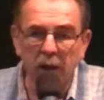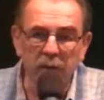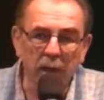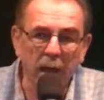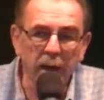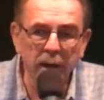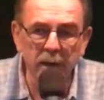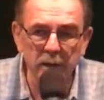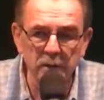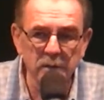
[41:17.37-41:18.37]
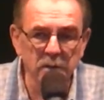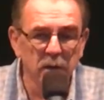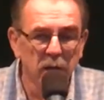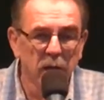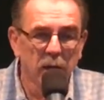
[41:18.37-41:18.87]
And that
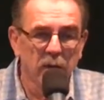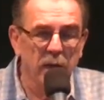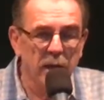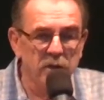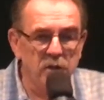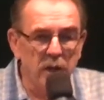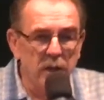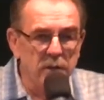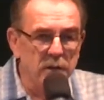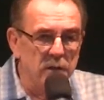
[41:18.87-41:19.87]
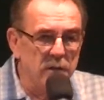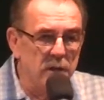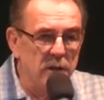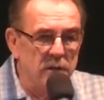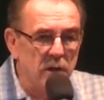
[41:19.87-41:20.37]
is that
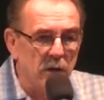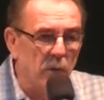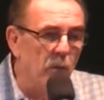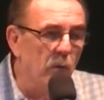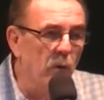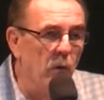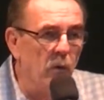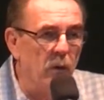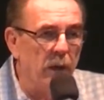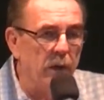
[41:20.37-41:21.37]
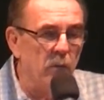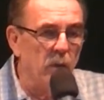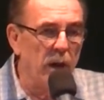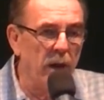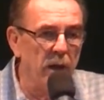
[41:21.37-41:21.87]
Jesus is going to rule
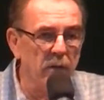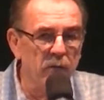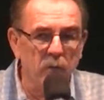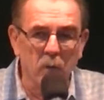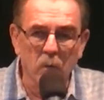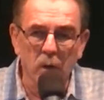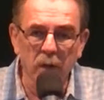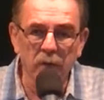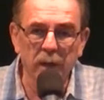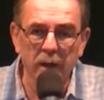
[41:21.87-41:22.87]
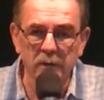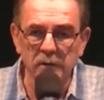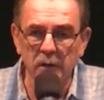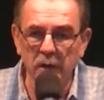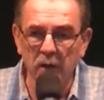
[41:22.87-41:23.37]
and reign for
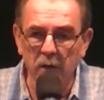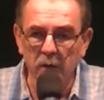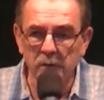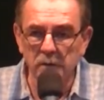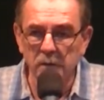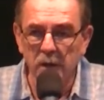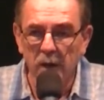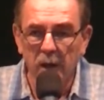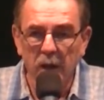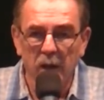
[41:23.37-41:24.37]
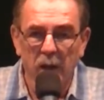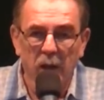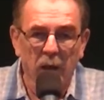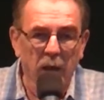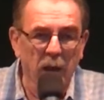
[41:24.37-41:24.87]
1,000 years.
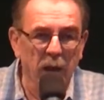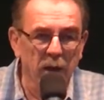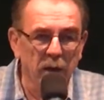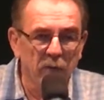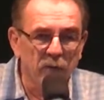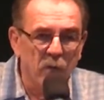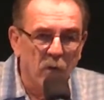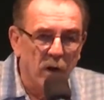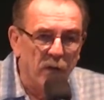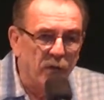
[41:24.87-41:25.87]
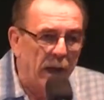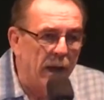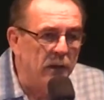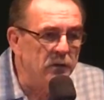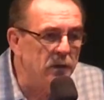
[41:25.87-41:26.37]
And for a
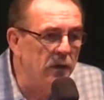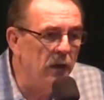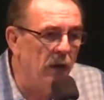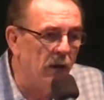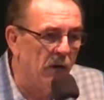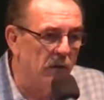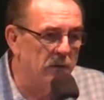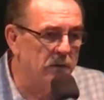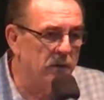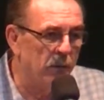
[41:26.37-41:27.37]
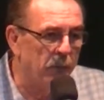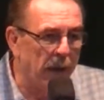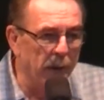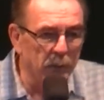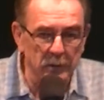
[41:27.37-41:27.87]
thousand years, the
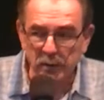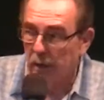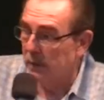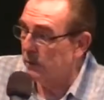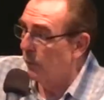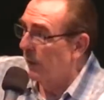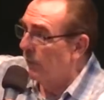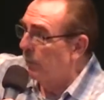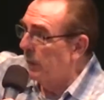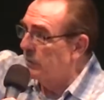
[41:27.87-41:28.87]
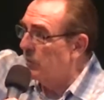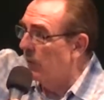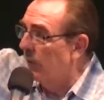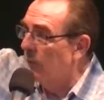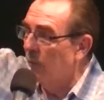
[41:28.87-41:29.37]
Bible says, we have a
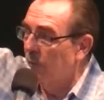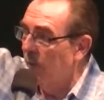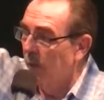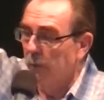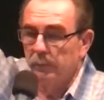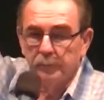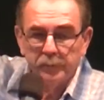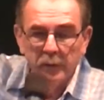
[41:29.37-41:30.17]
picture of over here,